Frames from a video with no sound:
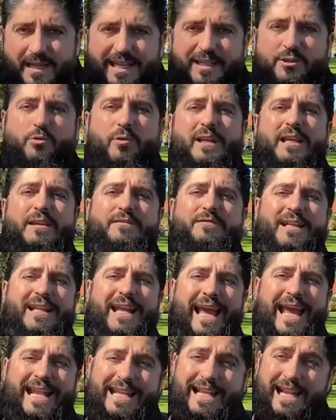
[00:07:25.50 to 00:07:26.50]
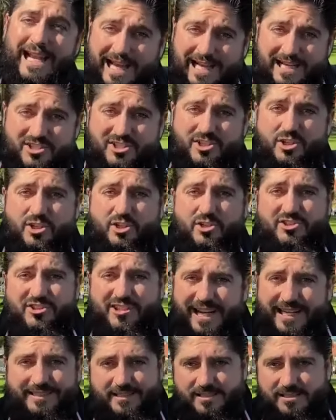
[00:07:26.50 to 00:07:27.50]
it will even enlarge your
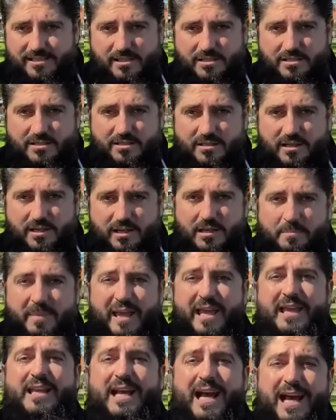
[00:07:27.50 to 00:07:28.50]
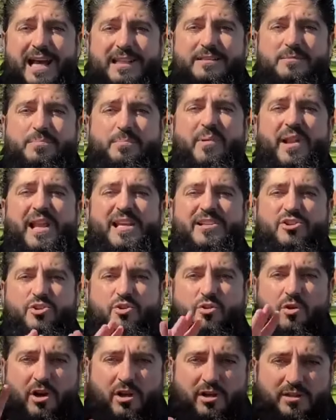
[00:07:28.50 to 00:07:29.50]
strategies. May God bless
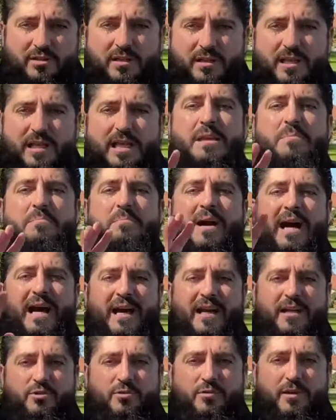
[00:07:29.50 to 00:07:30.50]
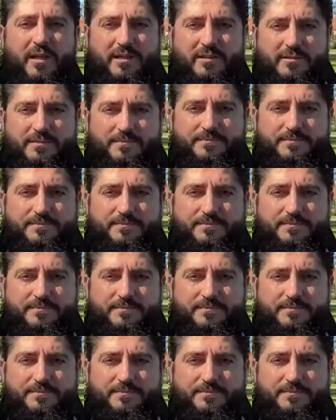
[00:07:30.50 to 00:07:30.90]
you all. Emmanuel.